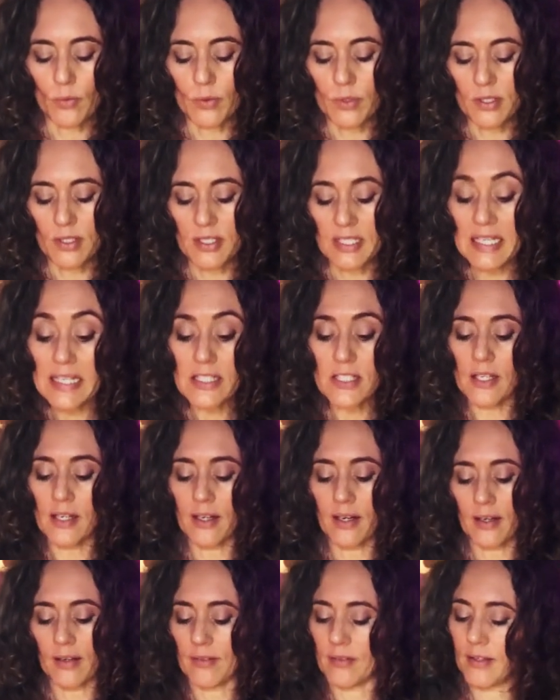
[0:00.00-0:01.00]

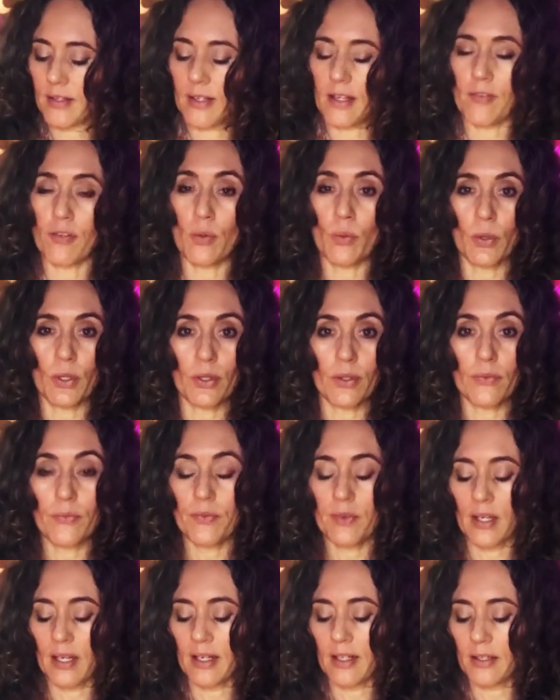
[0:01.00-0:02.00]
teaching, if you will,
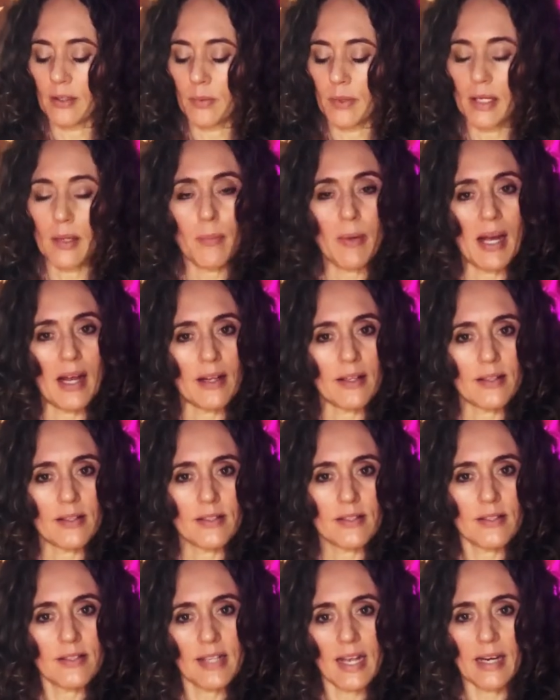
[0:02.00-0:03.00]
a little bit about
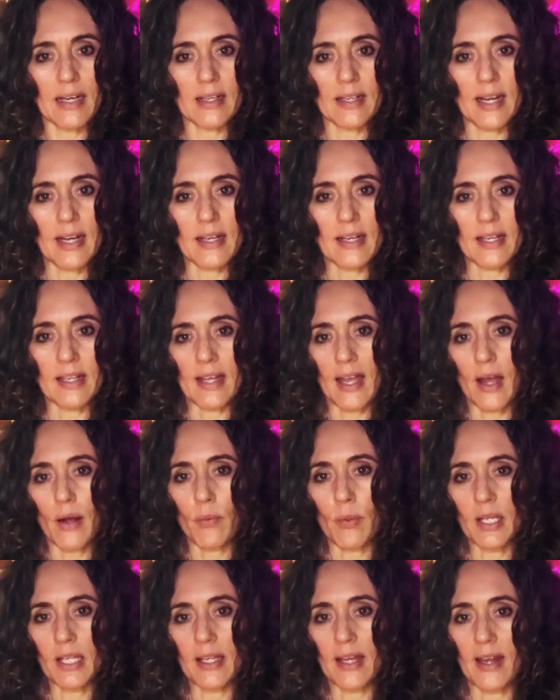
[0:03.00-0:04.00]
selenite, like how we
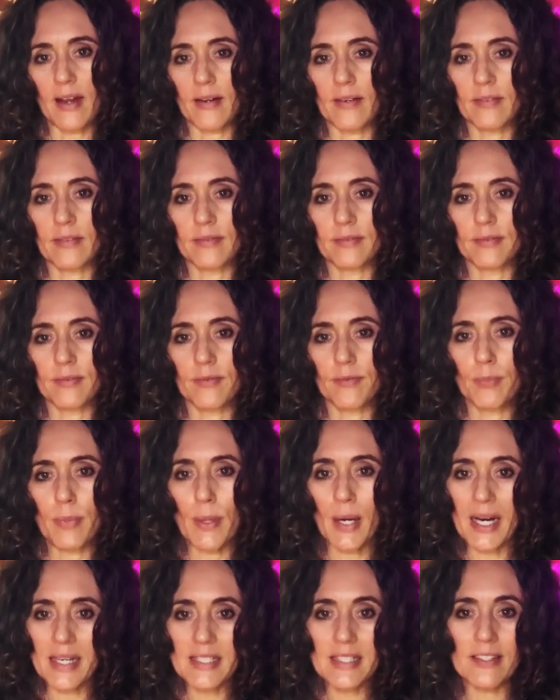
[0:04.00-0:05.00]
can
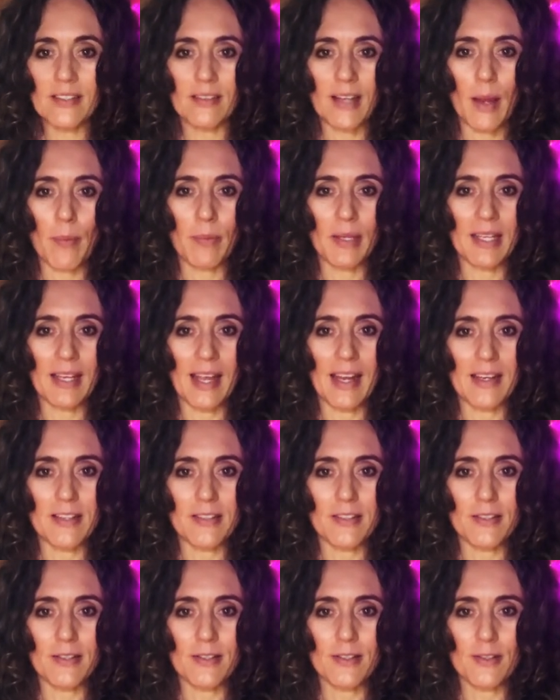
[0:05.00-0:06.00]
practical
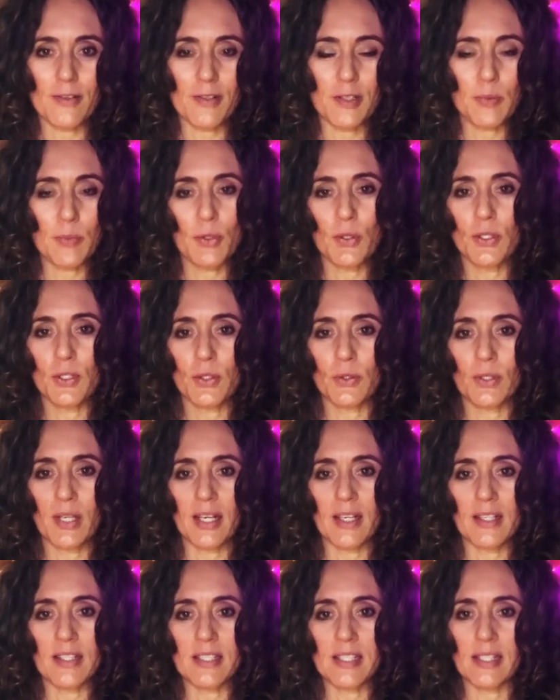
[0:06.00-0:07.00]
applications of spiritual
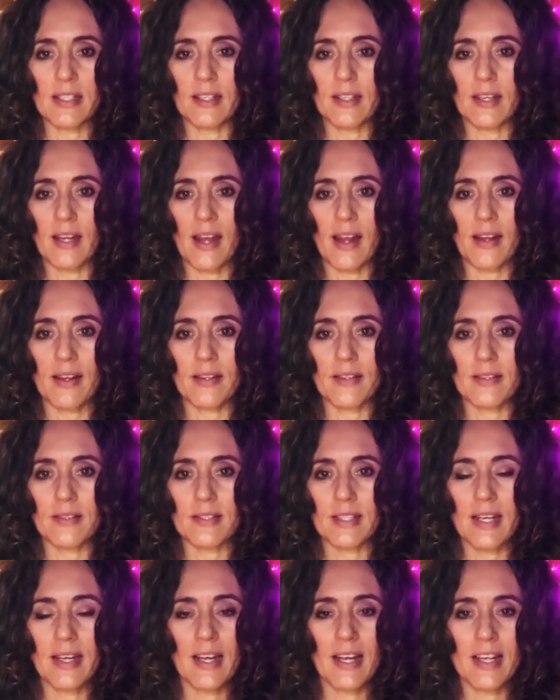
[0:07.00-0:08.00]
energy and
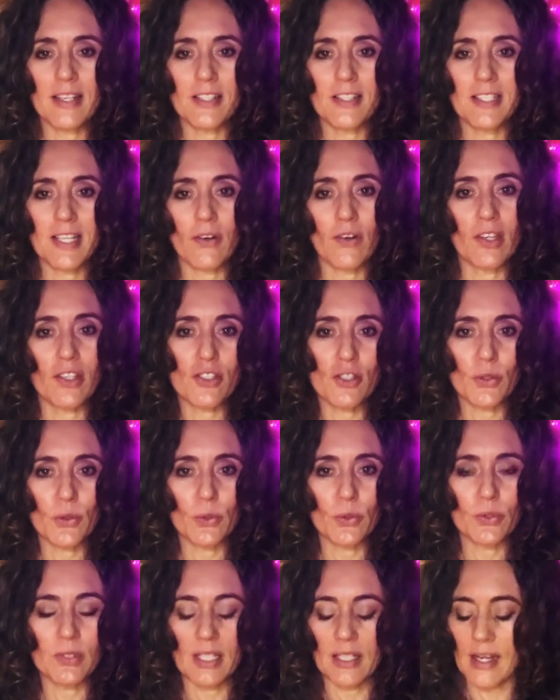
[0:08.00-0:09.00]
esoteric
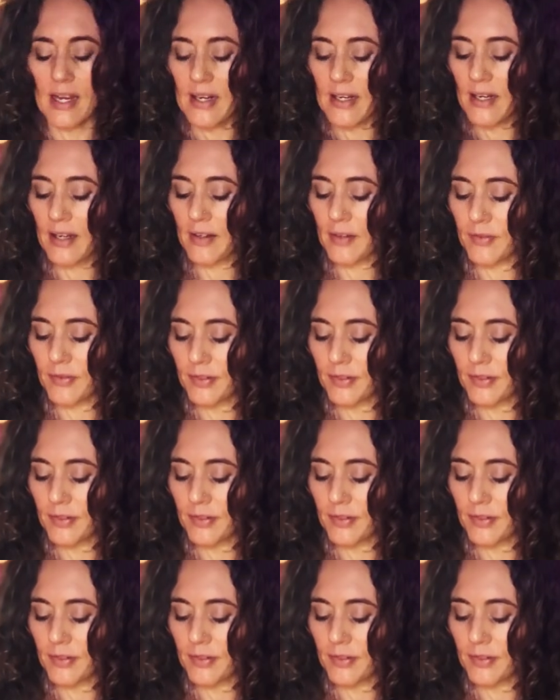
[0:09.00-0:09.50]
tools in our life.